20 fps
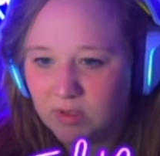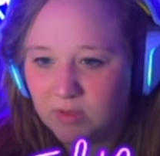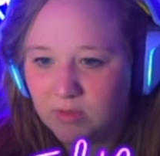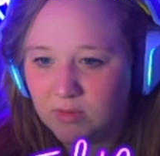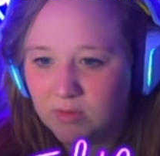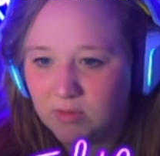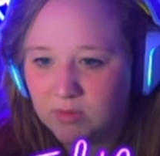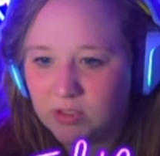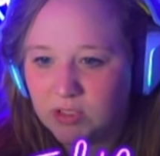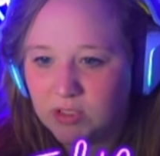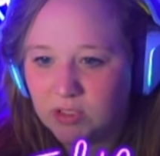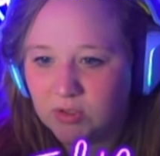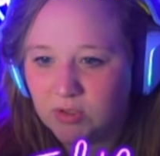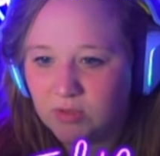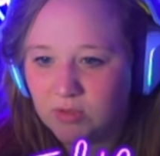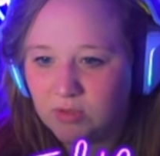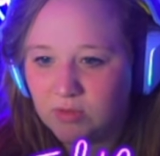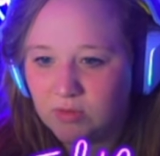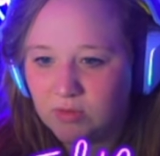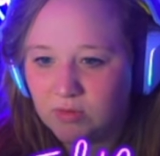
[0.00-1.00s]
we'll
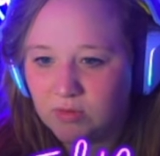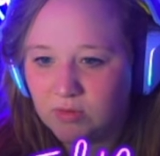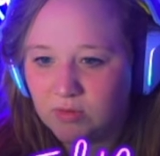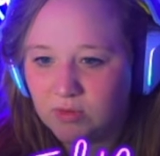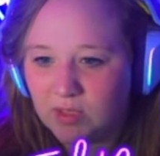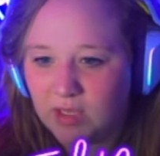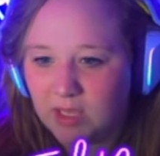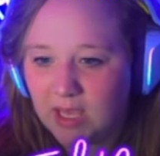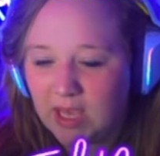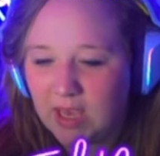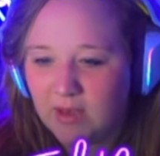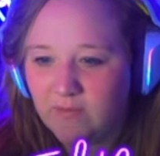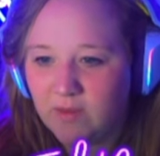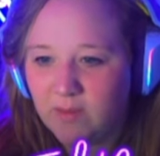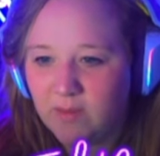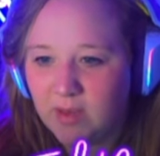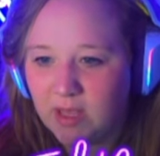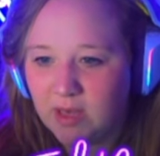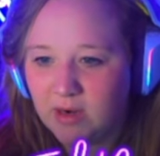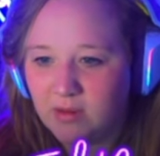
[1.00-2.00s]
do the heavy
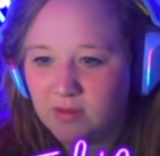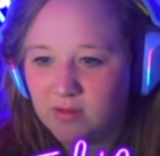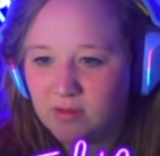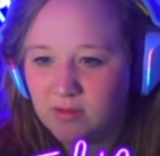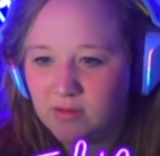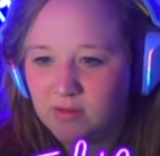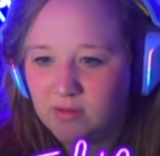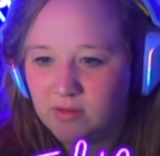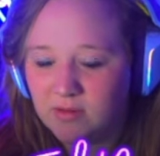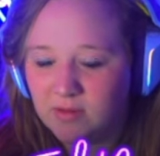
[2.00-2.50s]
metal